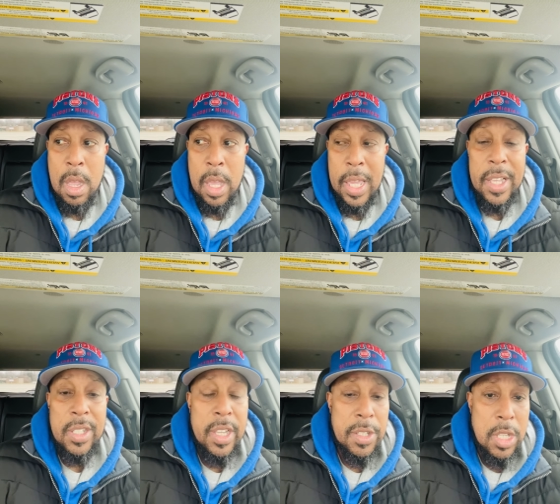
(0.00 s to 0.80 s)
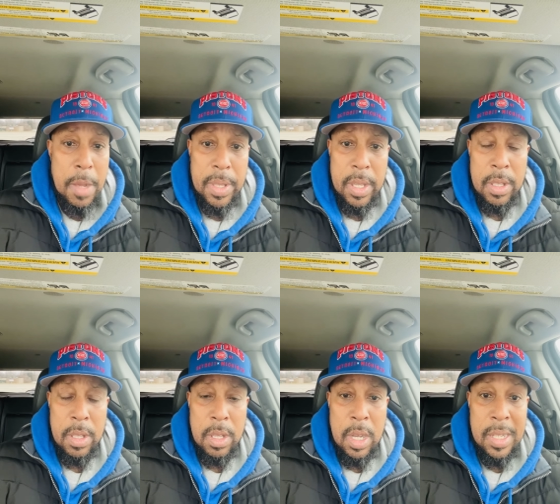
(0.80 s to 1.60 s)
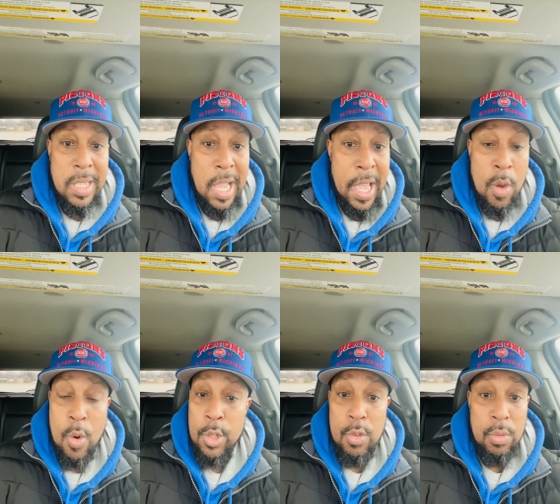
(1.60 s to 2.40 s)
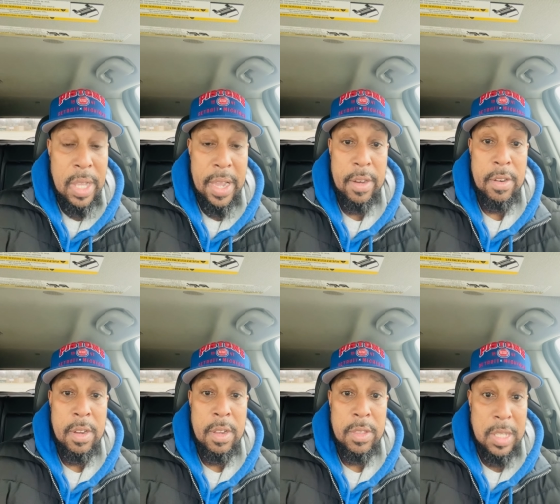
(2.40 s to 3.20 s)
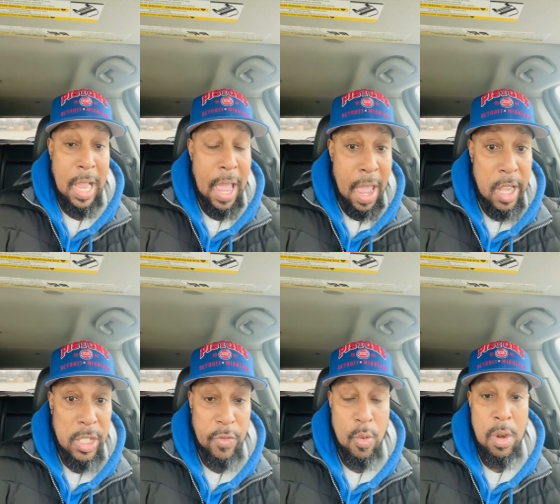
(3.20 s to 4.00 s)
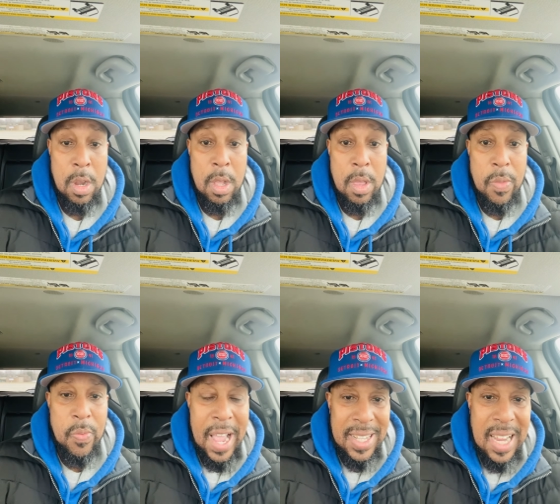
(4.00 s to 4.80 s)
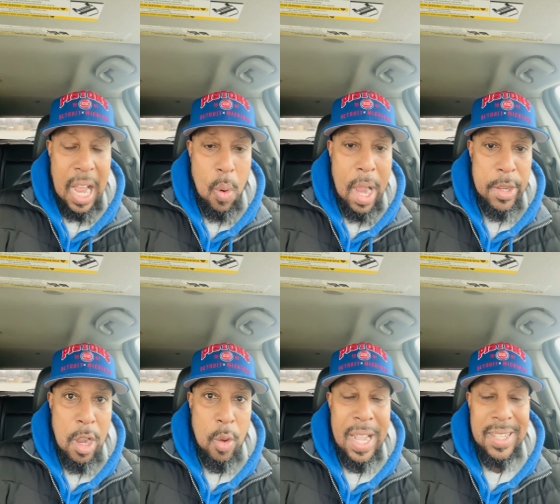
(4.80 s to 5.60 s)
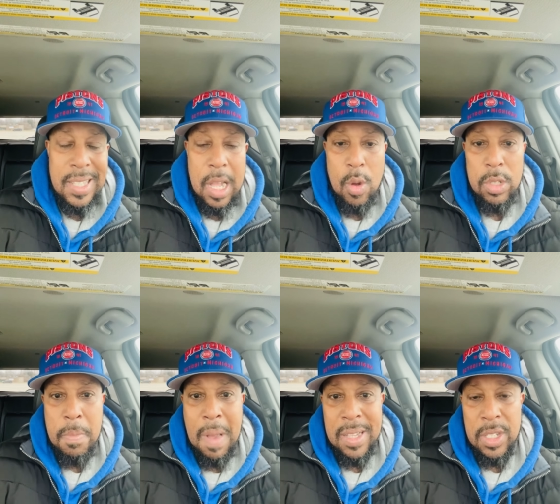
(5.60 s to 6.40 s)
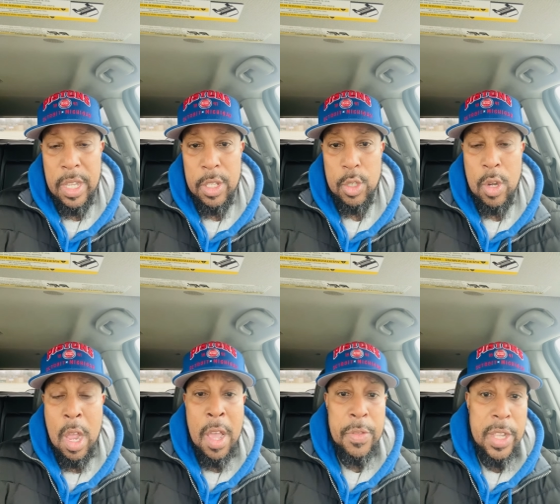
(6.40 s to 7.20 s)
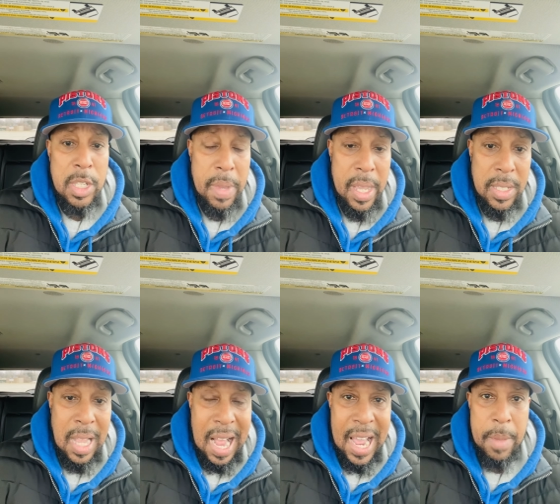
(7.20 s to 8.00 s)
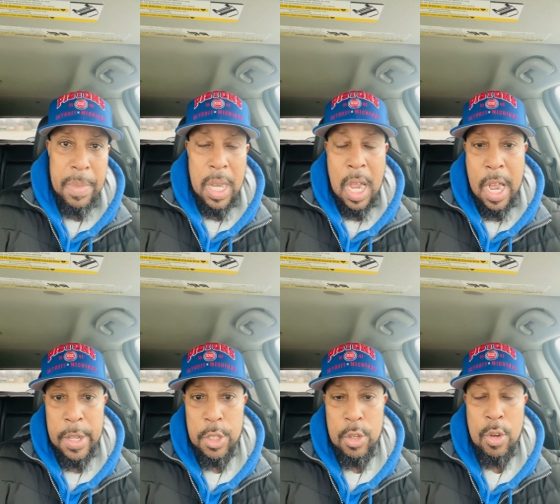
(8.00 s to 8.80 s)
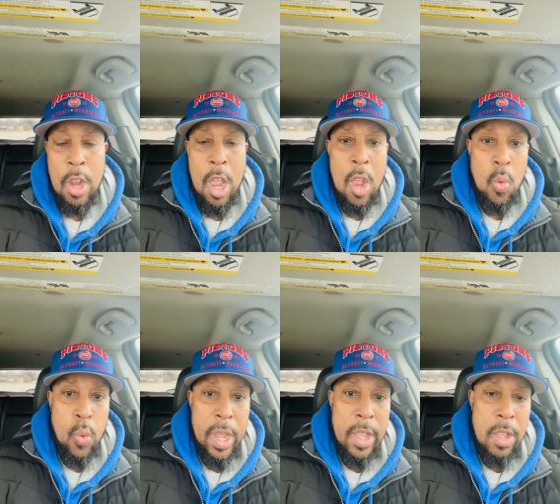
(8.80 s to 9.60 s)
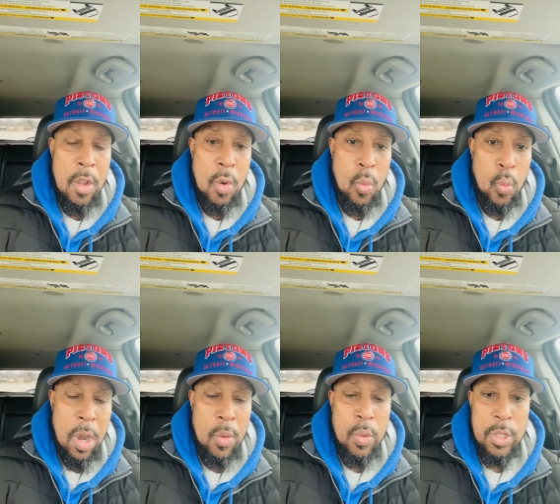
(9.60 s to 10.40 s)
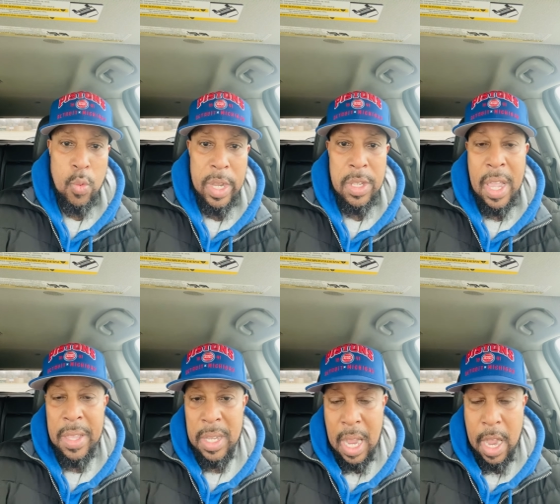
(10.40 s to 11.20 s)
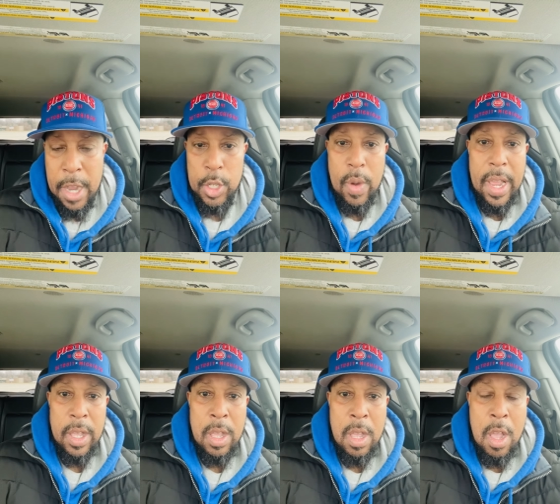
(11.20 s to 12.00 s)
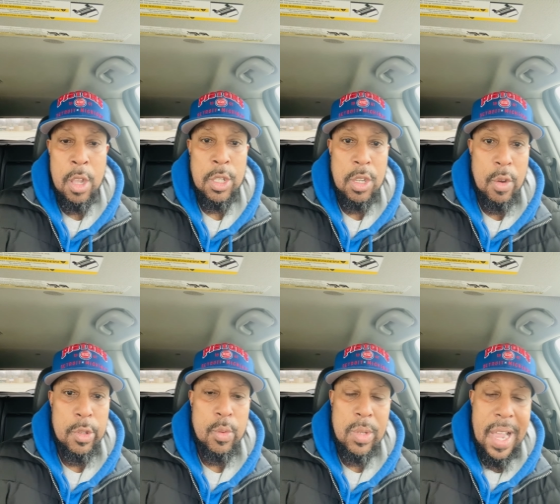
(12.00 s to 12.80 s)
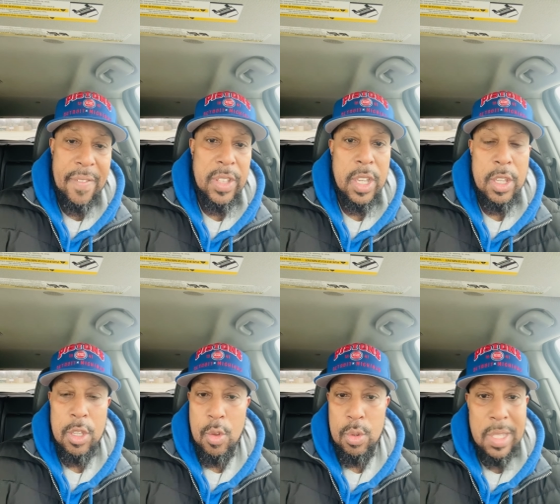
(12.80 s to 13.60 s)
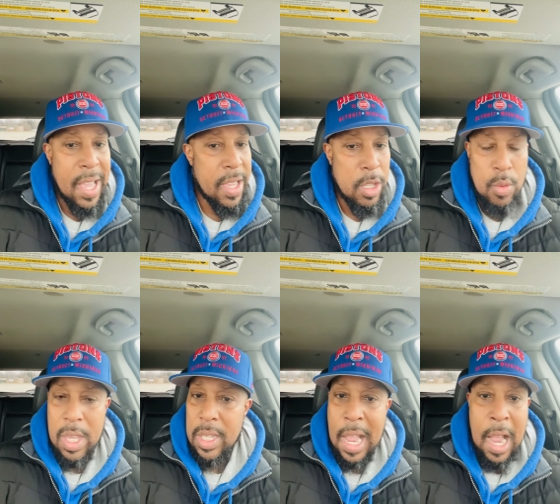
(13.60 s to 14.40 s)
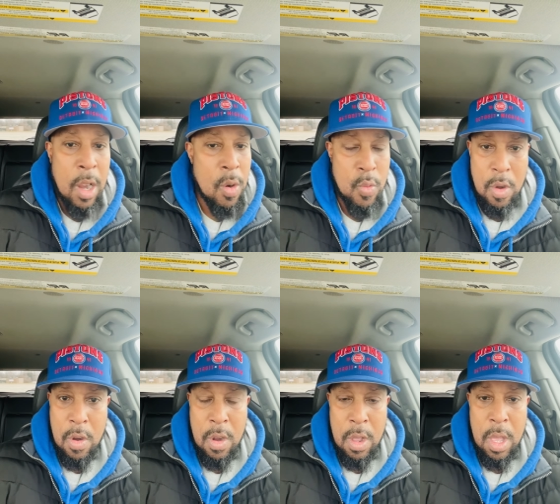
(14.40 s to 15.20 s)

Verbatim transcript: he did something a day or two later that I asked for. That's how I know. That's not only my signature. This means that I am in concert with what was written in the contract. So you definitely could use that and you cannot go wrong.